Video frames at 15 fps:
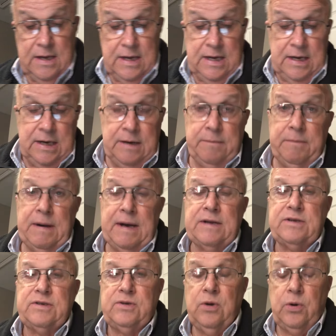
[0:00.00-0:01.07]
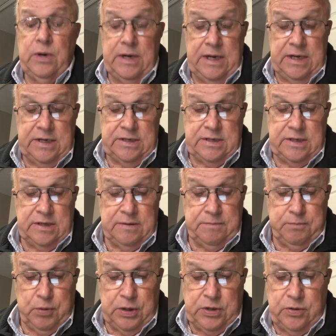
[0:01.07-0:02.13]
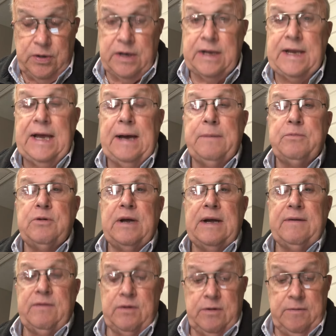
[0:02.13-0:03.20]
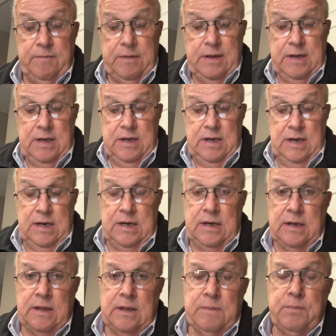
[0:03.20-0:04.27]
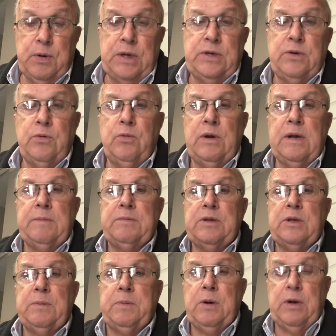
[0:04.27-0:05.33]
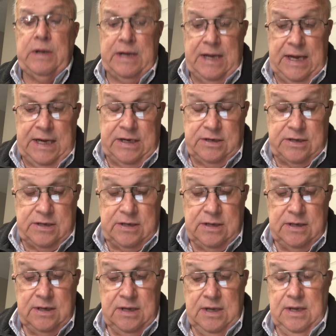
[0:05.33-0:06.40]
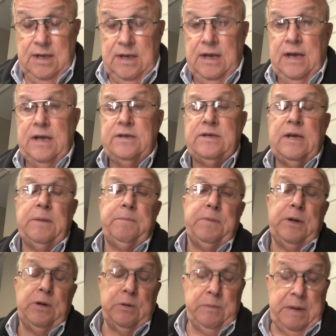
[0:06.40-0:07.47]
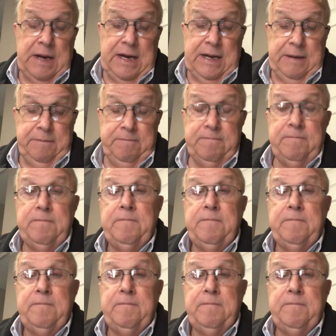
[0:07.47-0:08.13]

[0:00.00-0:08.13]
My story is the preacher and the cab driver. The preacher went up to the pearly gates, and St. Peter met him.